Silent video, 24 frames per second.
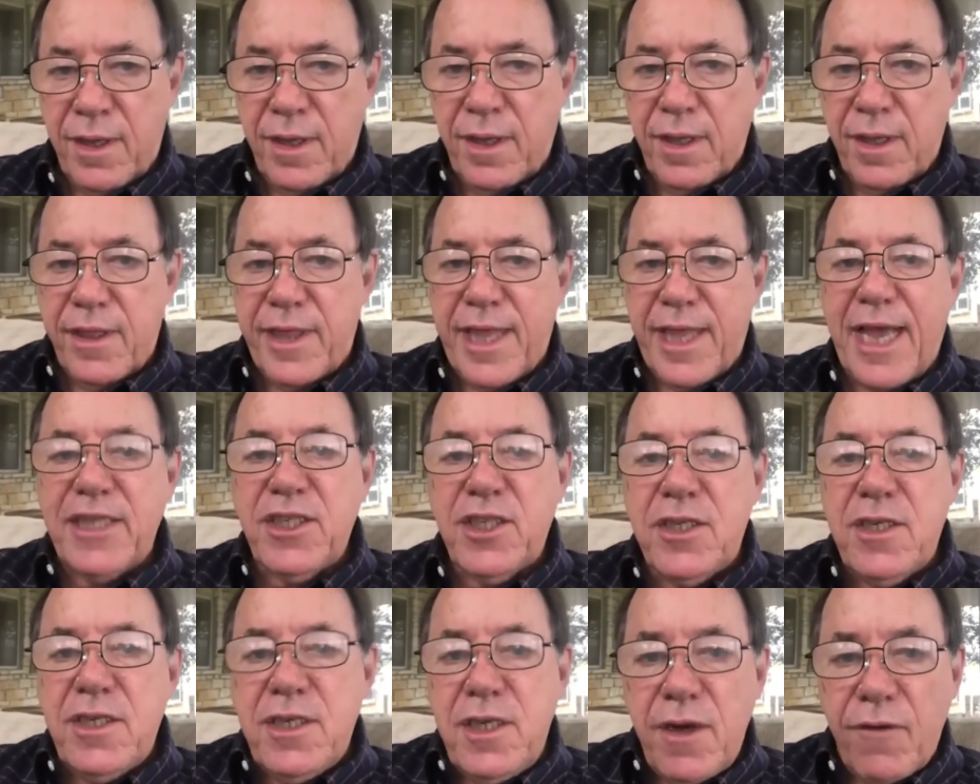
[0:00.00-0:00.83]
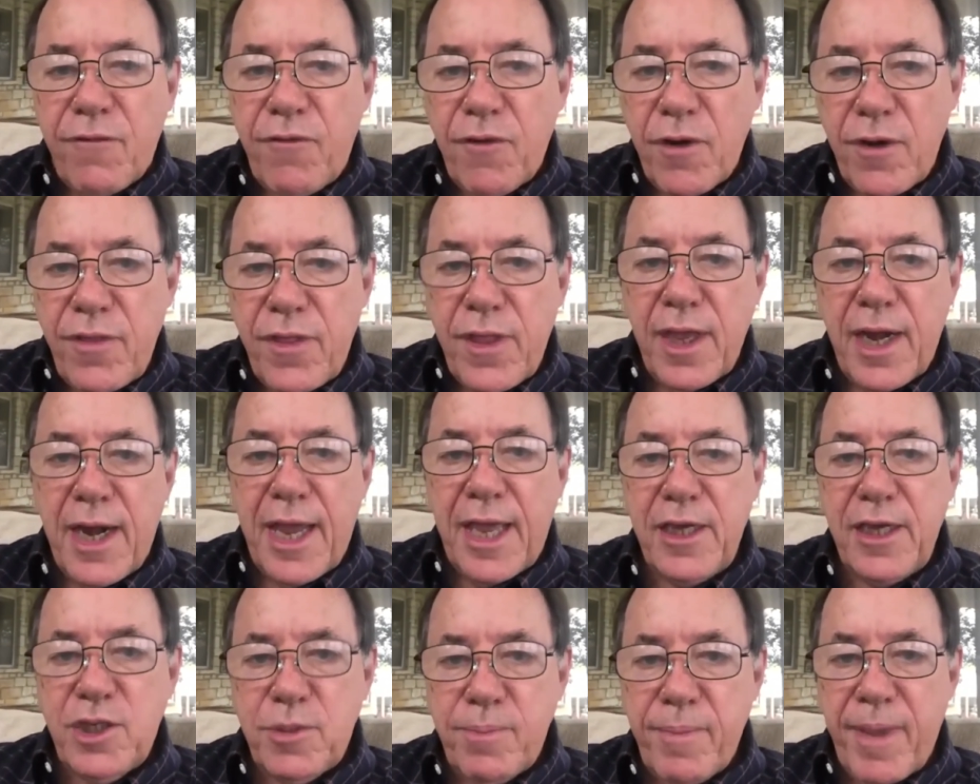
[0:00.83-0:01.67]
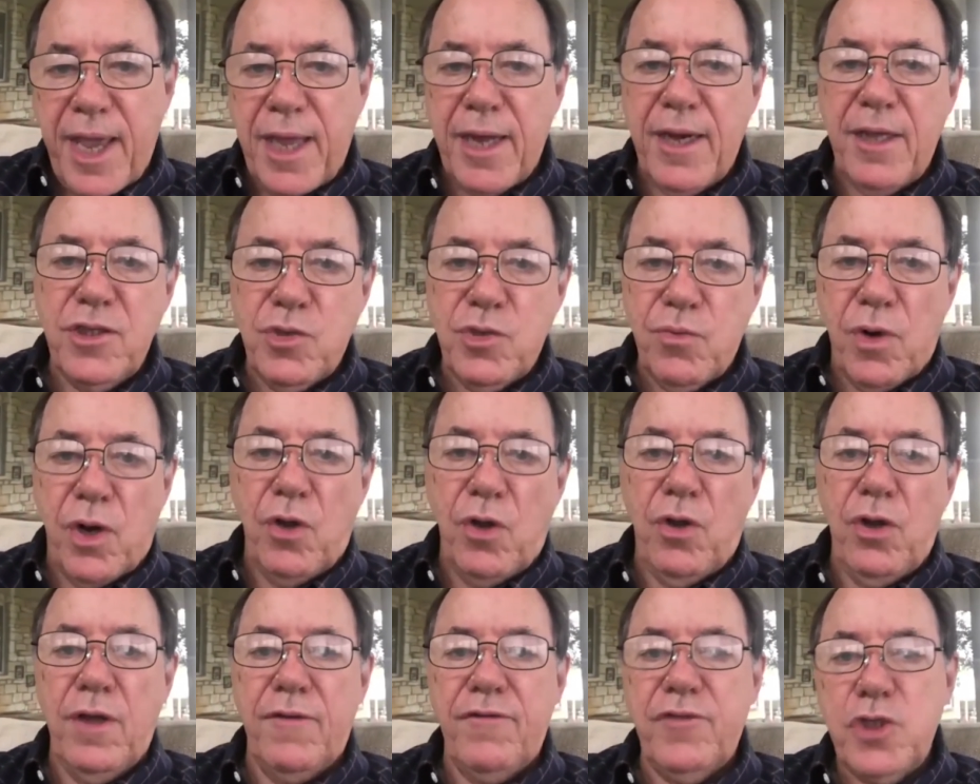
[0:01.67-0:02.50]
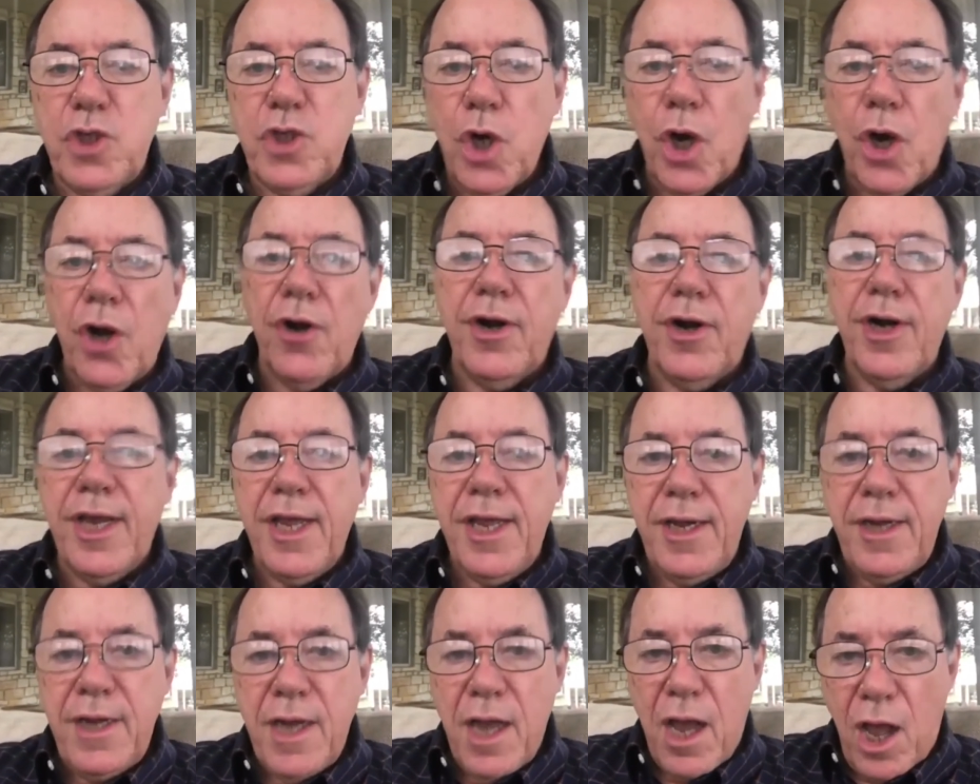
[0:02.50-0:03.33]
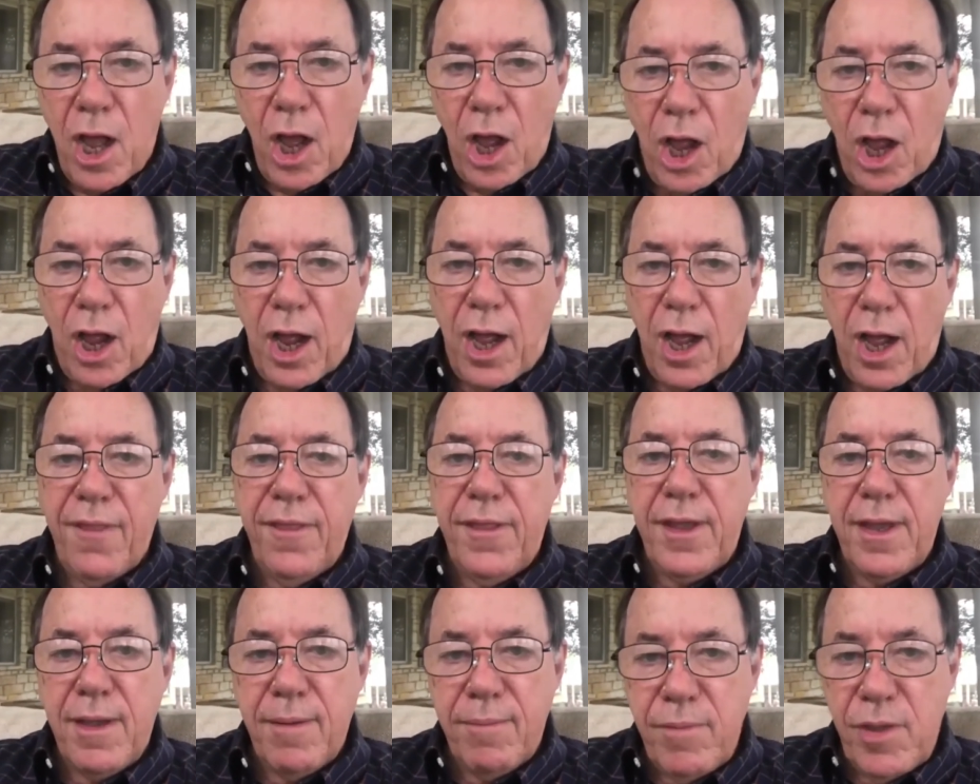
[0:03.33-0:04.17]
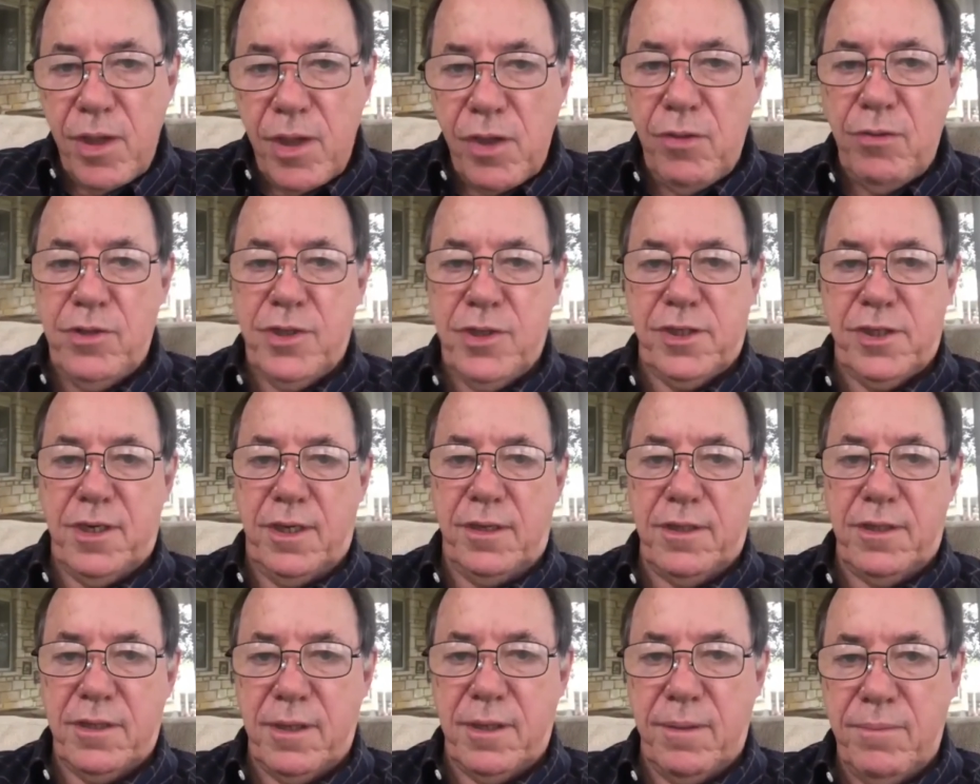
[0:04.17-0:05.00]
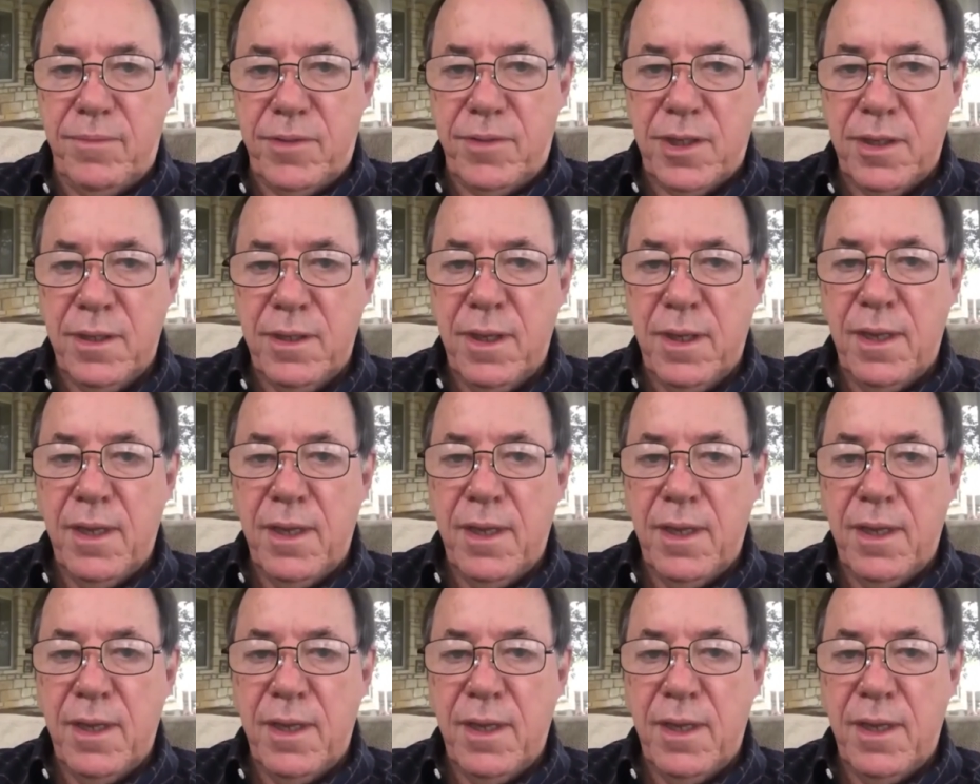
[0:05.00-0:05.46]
That's different than Acemannan's role of turning on the immune system's